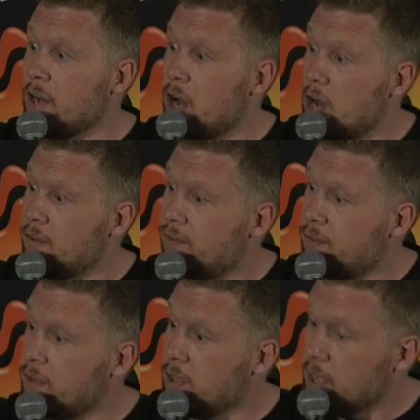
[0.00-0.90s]
off.
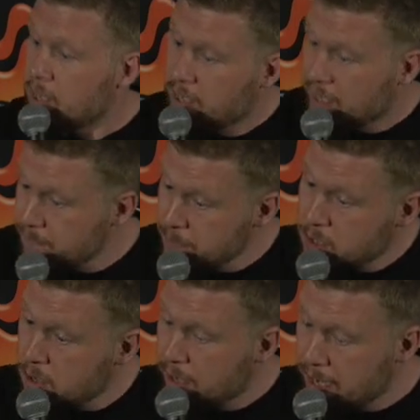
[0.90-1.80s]
Give him his
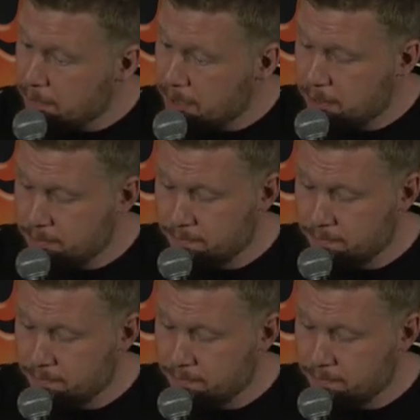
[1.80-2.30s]
cocaine back.